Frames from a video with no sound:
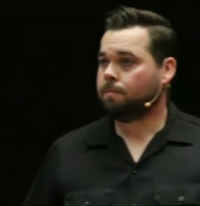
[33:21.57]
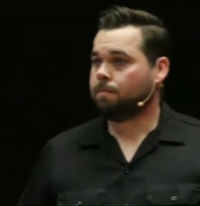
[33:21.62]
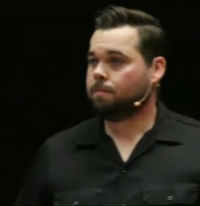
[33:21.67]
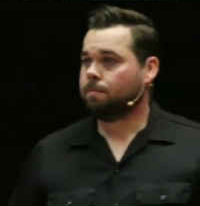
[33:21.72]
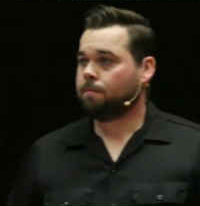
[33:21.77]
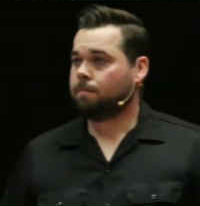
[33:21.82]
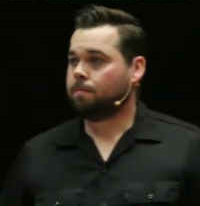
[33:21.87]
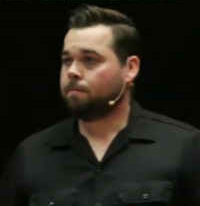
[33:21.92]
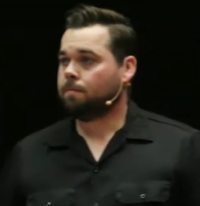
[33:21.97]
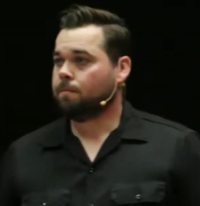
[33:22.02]

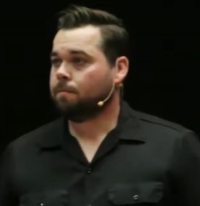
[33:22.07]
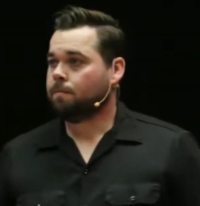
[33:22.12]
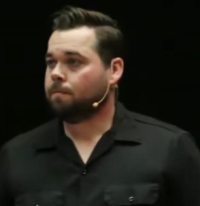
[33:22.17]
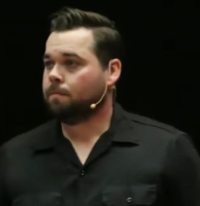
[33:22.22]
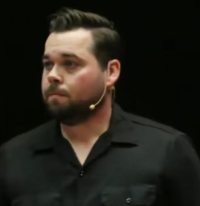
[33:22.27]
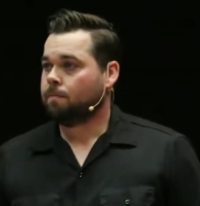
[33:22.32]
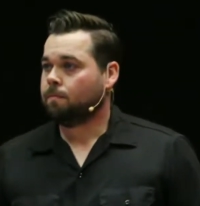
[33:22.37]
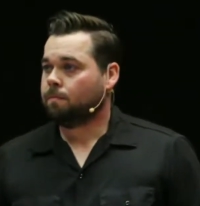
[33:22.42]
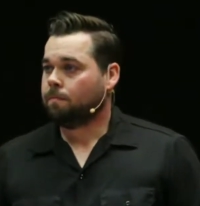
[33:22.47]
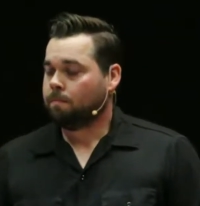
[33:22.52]

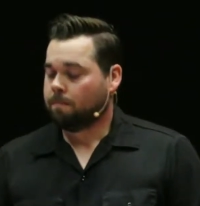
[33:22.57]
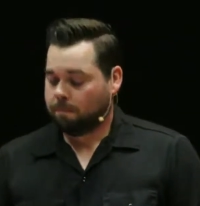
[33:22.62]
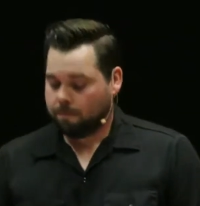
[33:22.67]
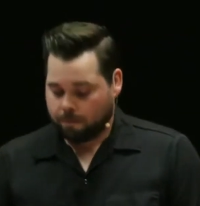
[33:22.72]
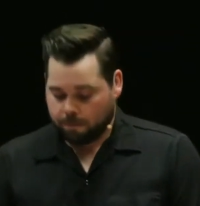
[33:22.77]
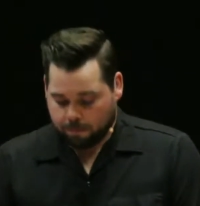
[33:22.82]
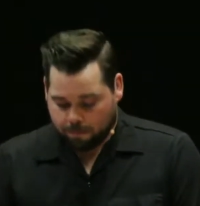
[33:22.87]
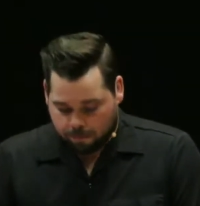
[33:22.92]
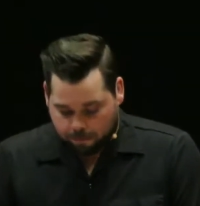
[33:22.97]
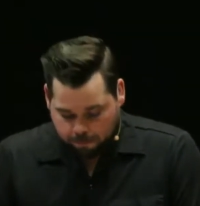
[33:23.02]

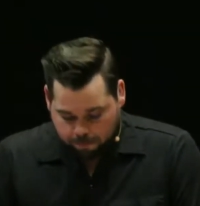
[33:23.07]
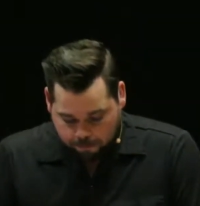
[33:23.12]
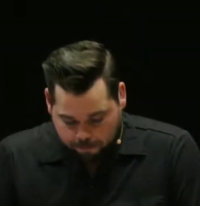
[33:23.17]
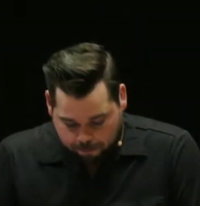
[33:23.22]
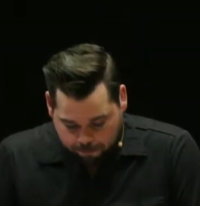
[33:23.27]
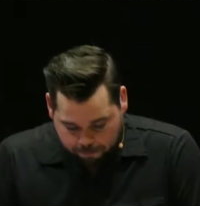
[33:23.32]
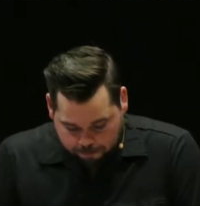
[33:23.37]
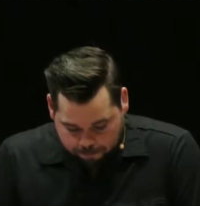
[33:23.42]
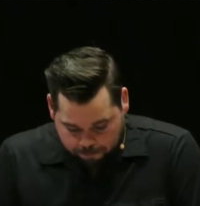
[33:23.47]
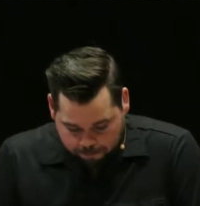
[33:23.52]

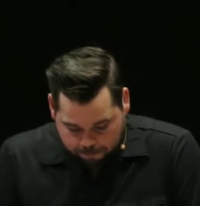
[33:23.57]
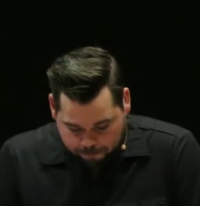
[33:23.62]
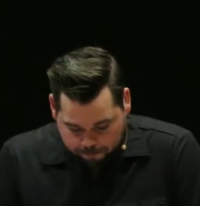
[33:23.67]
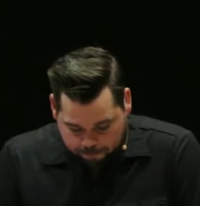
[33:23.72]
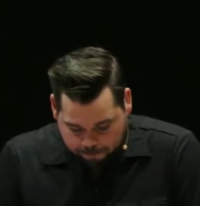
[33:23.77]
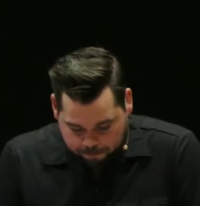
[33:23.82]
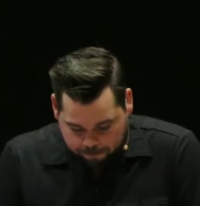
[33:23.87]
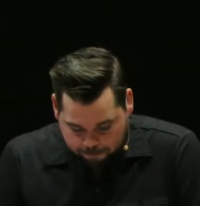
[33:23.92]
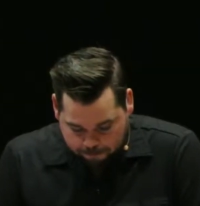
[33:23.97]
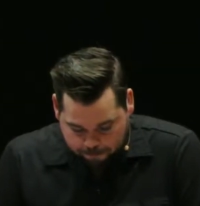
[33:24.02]

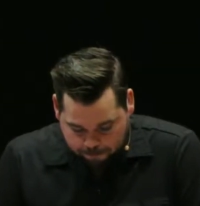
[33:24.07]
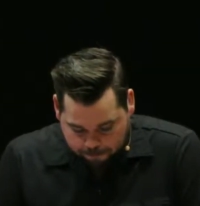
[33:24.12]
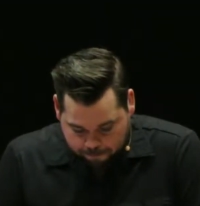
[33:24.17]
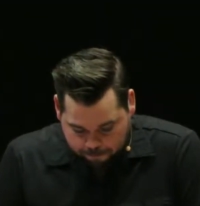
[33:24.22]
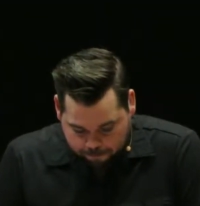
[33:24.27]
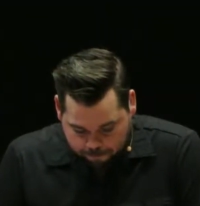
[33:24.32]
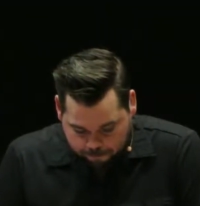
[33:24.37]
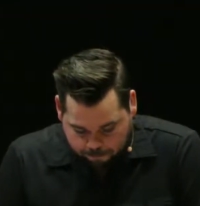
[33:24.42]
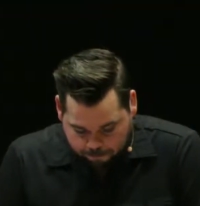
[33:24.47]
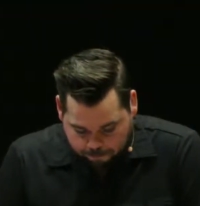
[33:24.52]

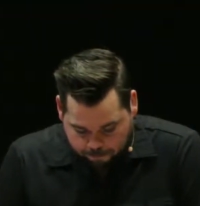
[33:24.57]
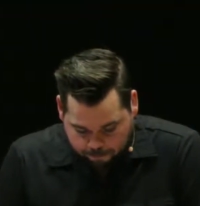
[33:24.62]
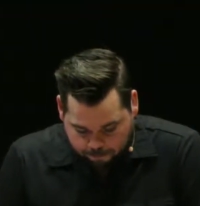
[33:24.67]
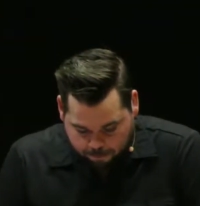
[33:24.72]
Nobody speaks.